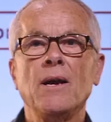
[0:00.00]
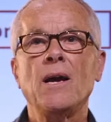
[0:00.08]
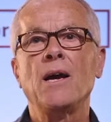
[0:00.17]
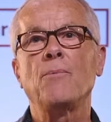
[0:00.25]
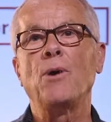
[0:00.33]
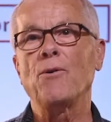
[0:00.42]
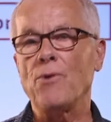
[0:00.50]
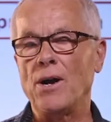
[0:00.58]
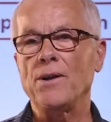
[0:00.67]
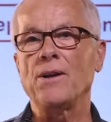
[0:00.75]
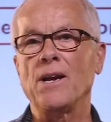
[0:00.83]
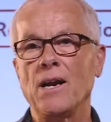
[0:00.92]
will
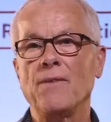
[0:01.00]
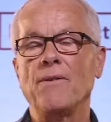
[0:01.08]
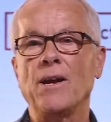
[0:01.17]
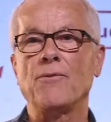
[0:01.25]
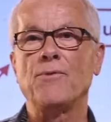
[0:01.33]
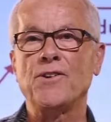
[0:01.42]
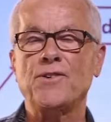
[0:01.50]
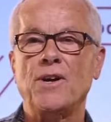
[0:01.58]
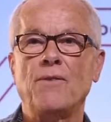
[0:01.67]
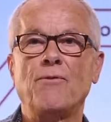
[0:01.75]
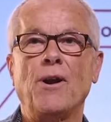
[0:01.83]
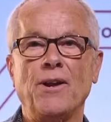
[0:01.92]
run an elevated
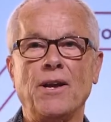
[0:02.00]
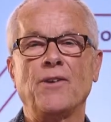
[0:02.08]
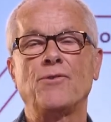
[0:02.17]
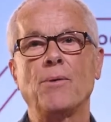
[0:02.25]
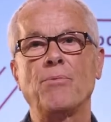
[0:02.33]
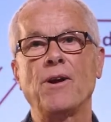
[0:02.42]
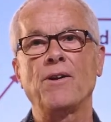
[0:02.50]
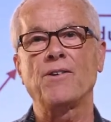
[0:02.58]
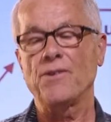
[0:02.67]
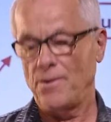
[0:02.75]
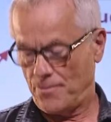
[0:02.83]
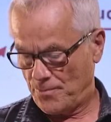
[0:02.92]
risk of running into a
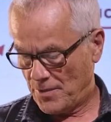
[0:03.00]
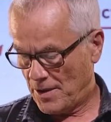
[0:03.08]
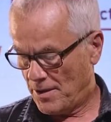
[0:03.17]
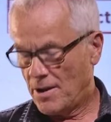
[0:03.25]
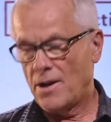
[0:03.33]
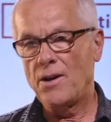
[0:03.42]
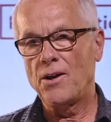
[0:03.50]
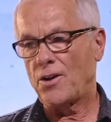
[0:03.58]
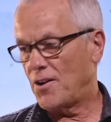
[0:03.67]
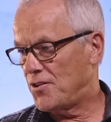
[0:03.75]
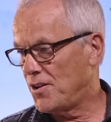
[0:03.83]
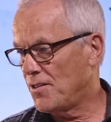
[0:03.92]
predator.
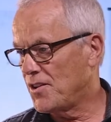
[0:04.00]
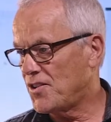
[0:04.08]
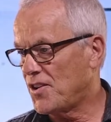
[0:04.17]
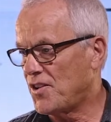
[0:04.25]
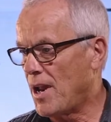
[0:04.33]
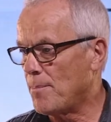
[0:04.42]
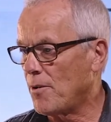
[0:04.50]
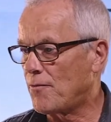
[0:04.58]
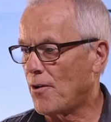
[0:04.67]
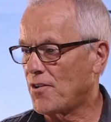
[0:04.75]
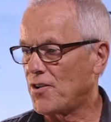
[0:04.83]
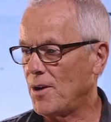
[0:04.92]
Consider this example,
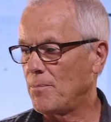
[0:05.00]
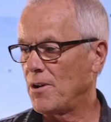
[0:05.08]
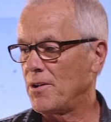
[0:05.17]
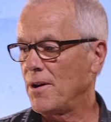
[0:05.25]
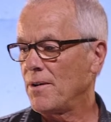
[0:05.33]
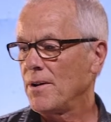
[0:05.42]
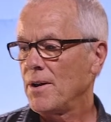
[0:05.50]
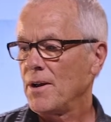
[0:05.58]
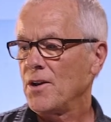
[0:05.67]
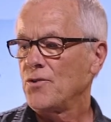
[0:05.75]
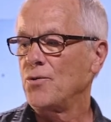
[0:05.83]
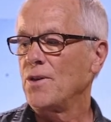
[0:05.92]
for example, here.
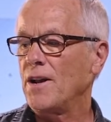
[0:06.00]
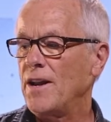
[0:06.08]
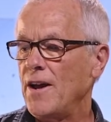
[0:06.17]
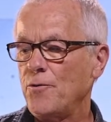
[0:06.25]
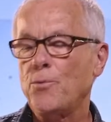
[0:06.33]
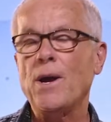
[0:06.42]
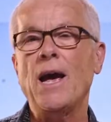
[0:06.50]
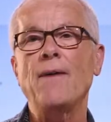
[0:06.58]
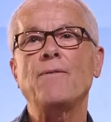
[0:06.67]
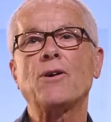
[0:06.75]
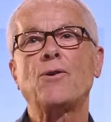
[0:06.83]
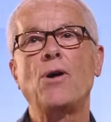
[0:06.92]
To the left, we
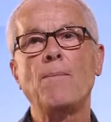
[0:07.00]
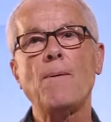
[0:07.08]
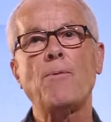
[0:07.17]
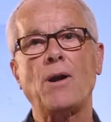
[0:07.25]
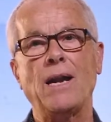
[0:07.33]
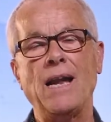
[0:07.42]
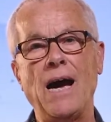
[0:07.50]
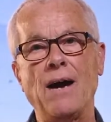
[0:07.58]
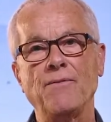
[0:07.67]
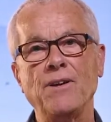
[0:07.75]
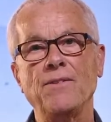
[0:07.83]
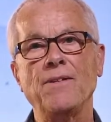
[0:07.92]
have a copepod
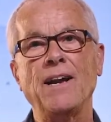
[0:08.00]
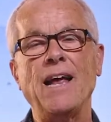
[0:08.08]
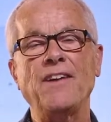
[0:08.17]
larvae that